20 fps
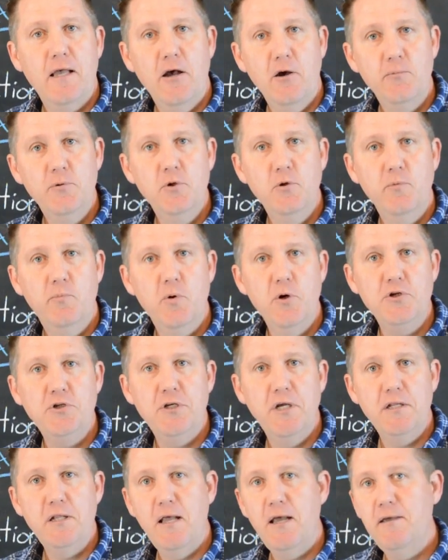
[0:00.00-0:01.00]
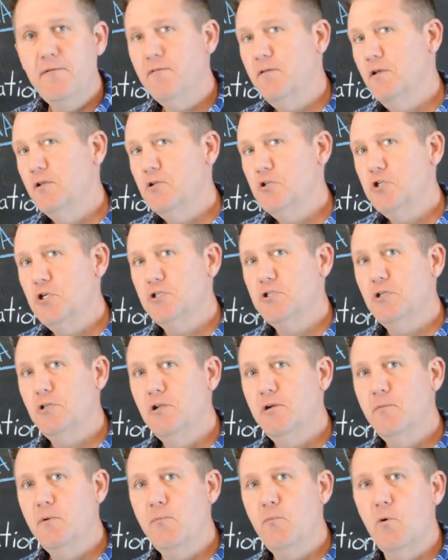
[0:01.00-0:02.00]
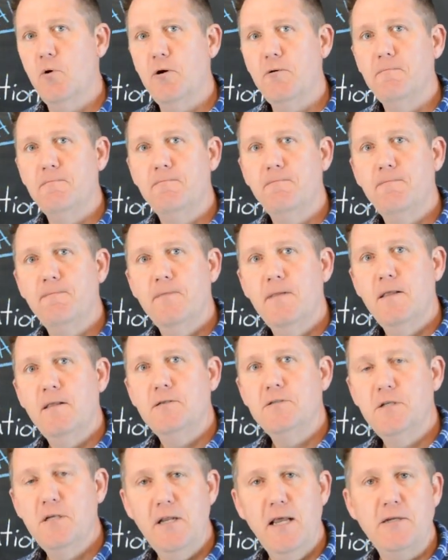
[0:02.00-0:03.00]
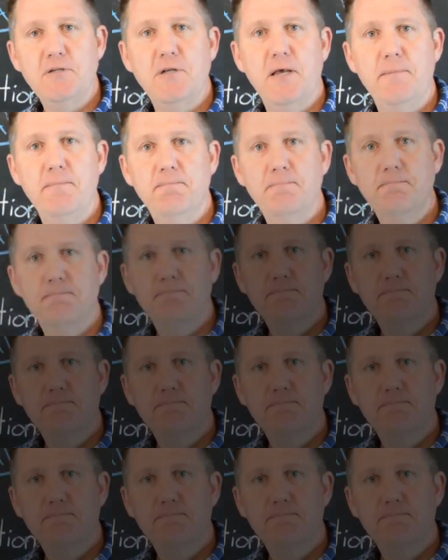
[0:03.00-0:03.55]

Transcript: helped you appreciate life just a little bit more. See you next time.